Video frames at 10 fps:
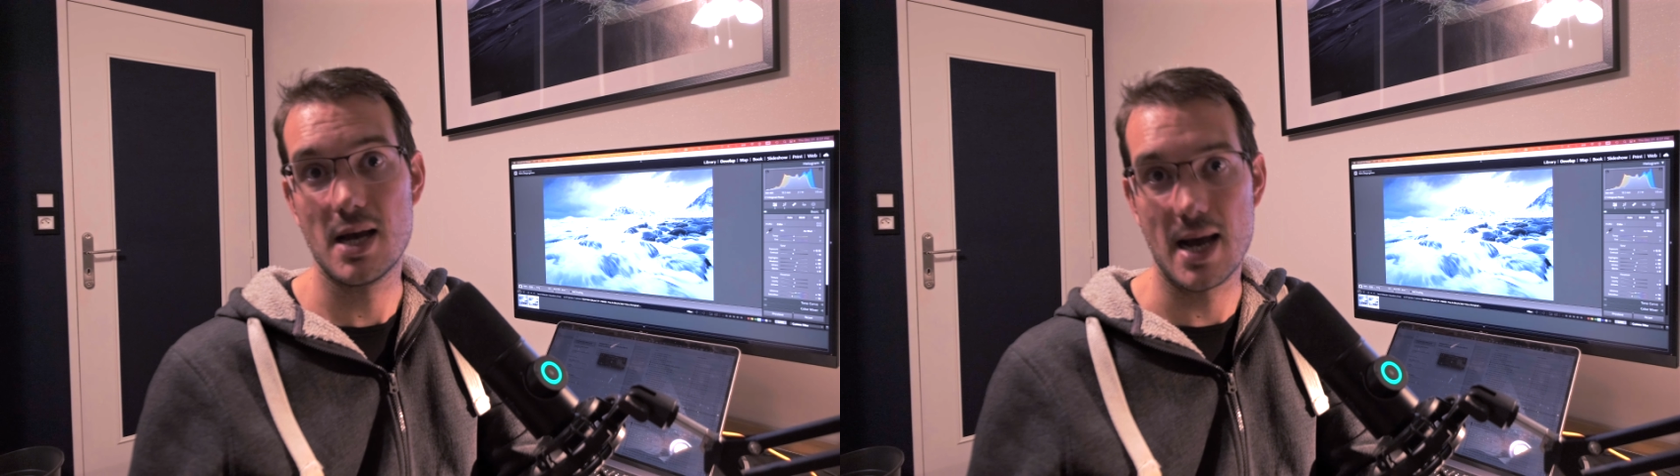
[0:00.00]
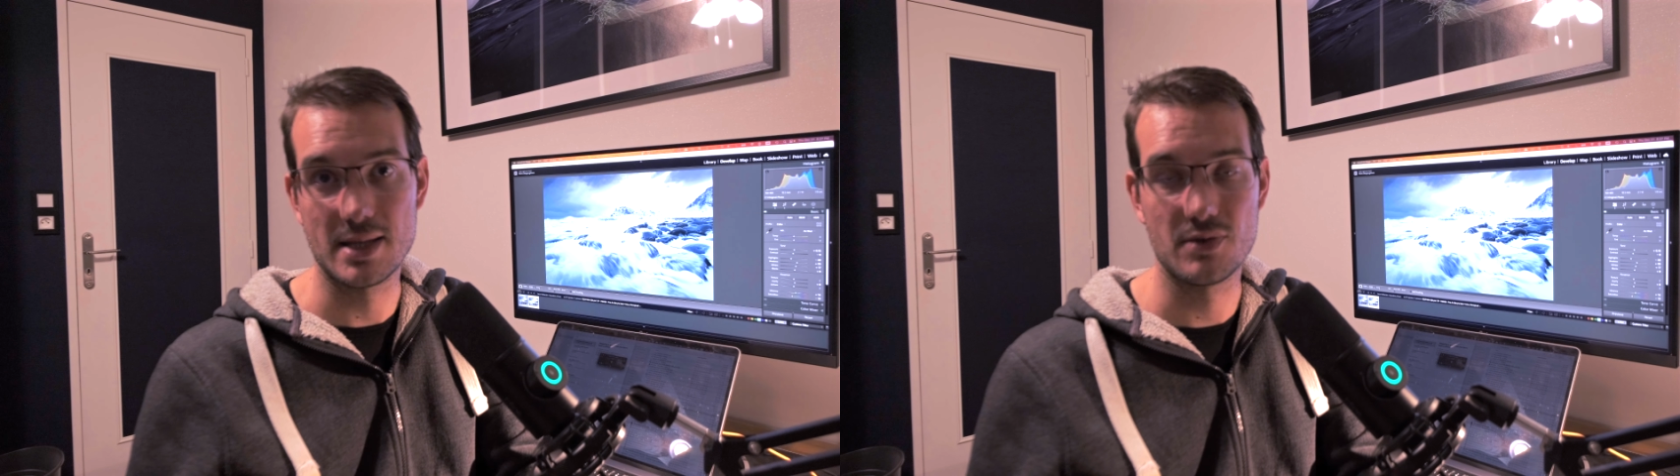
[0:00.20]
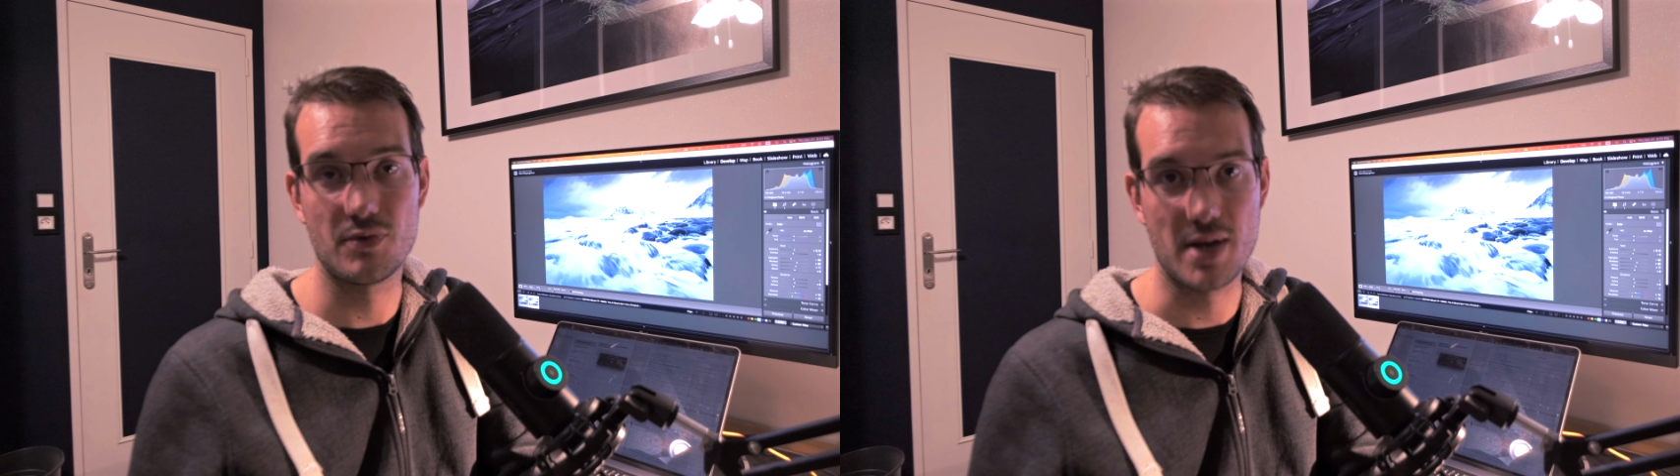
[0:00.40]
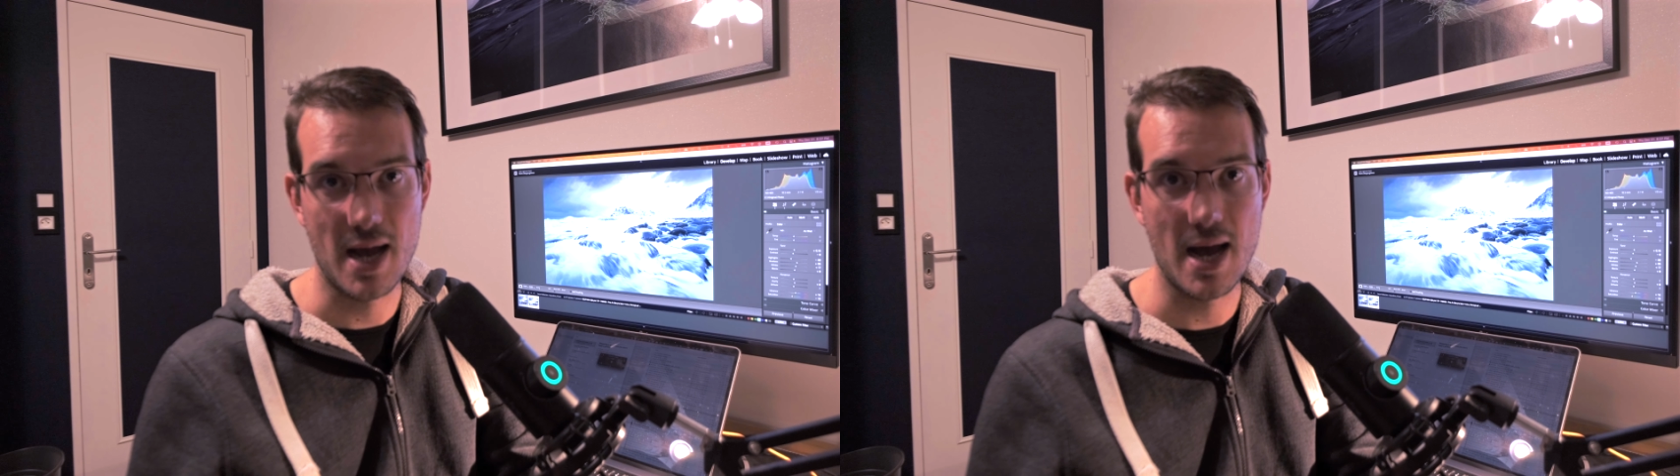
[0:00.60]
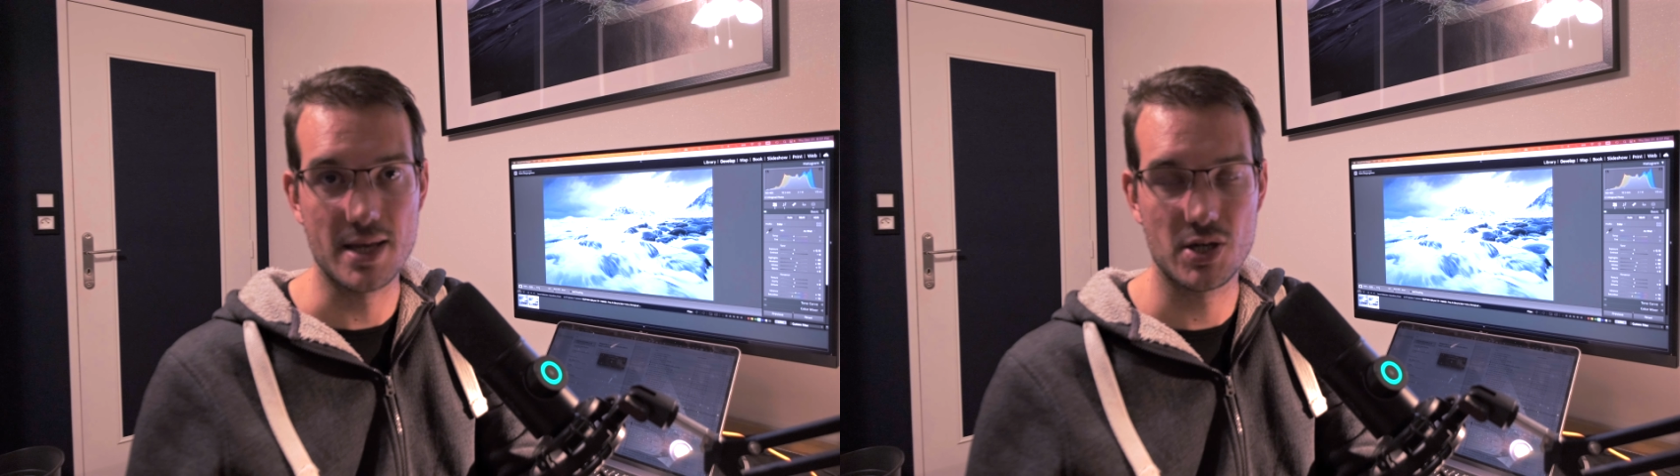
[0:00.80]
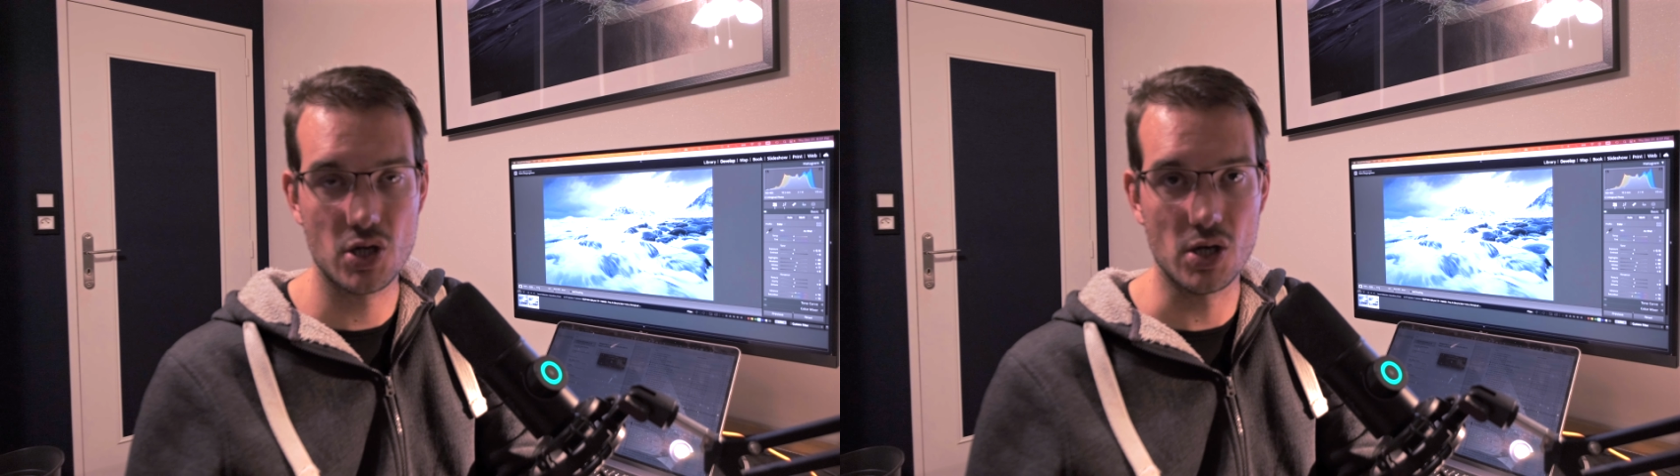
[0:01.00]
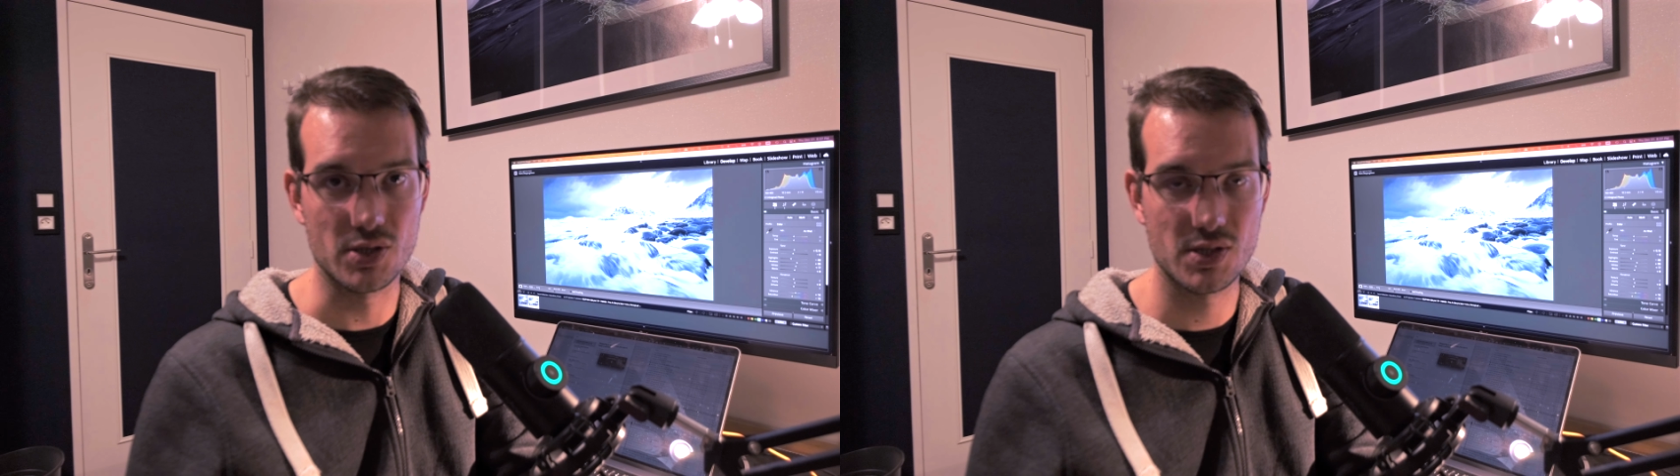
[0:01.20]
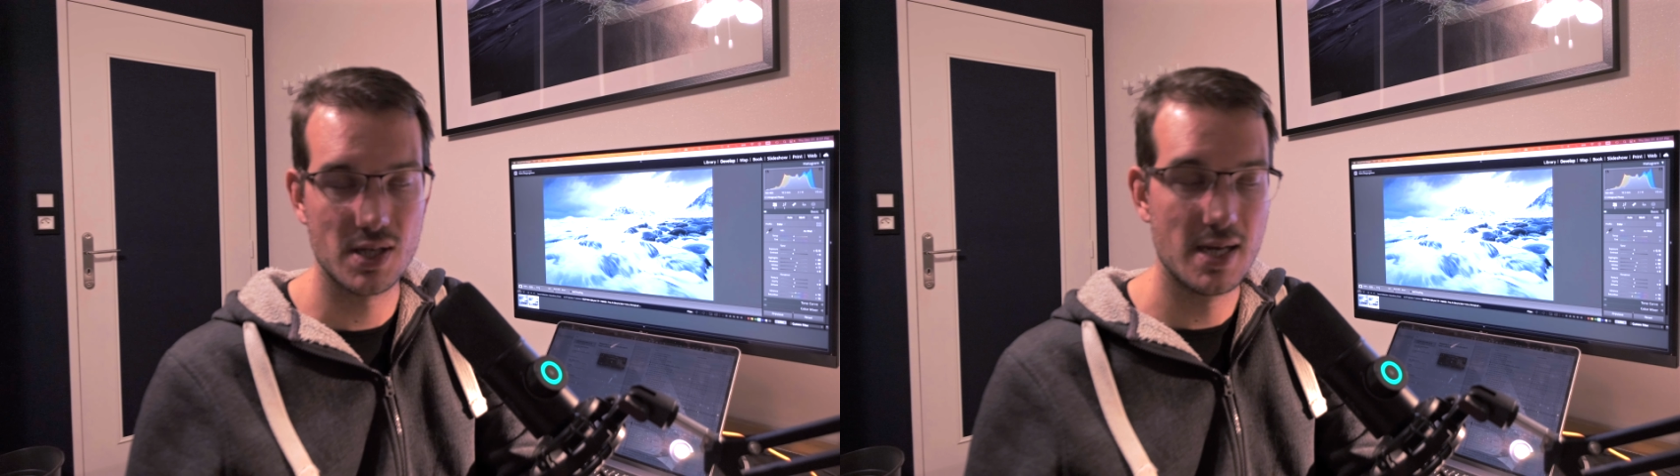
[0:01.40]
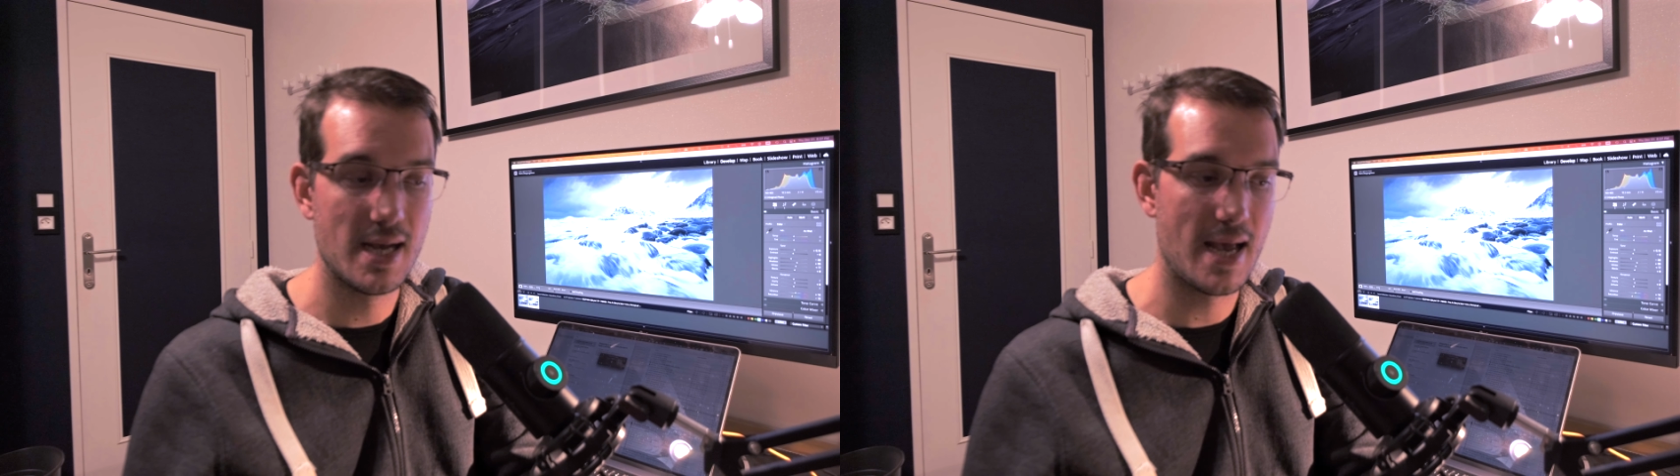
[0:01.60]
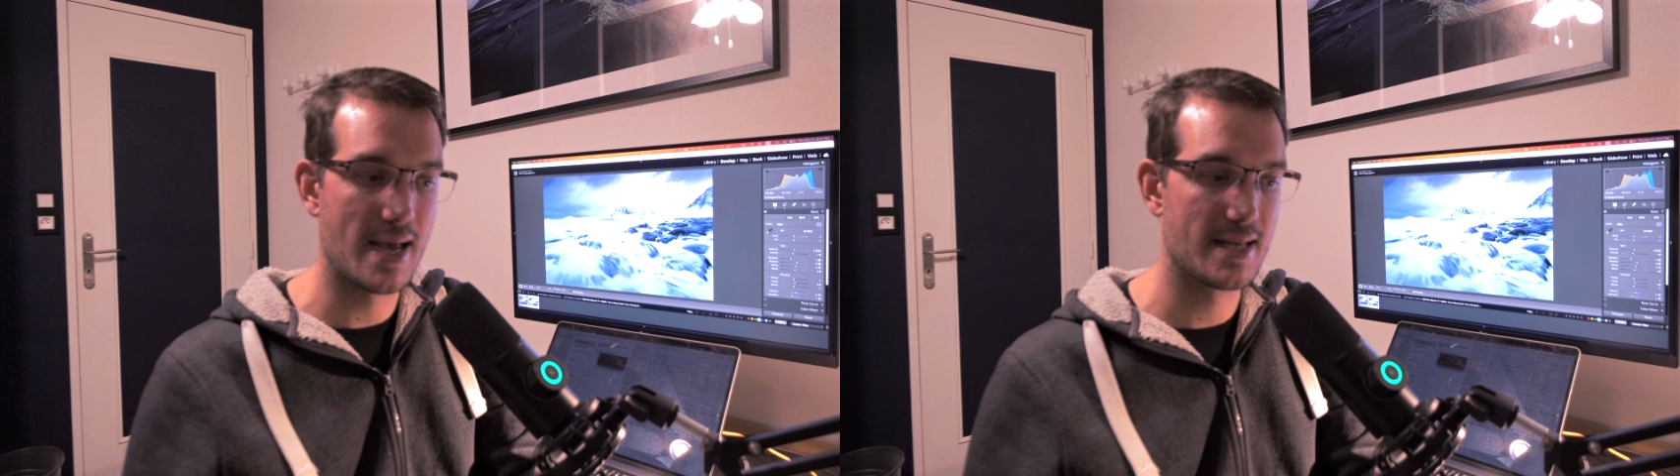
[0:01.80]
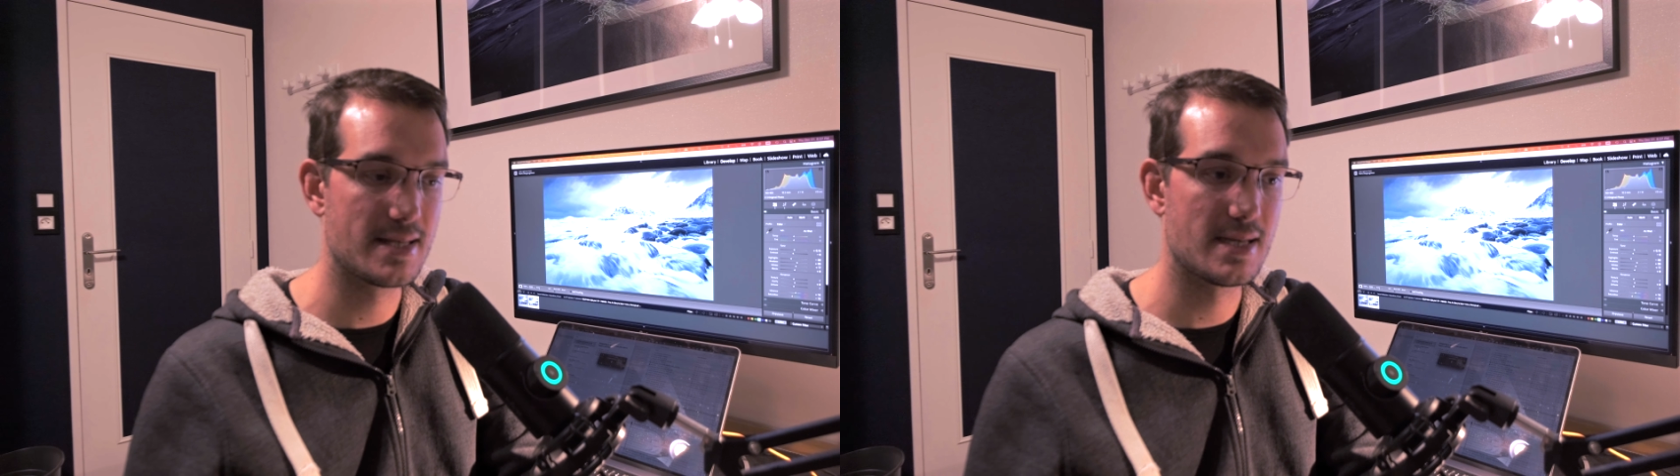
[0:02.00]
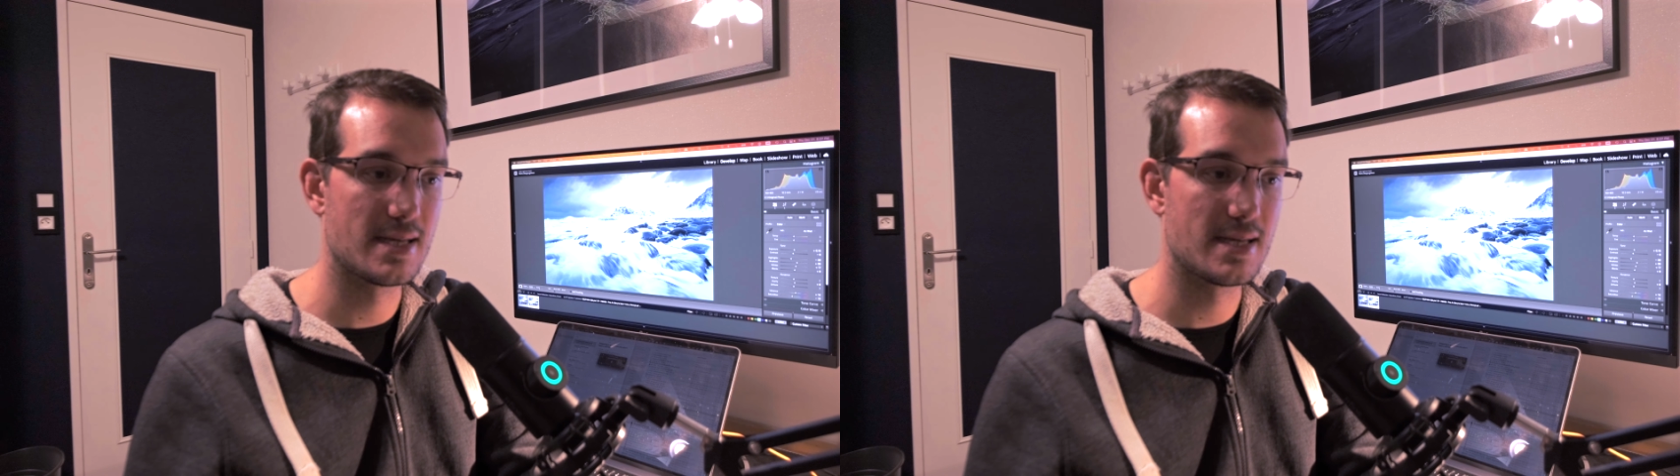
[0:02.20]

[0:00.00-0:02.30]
at a very high cost. And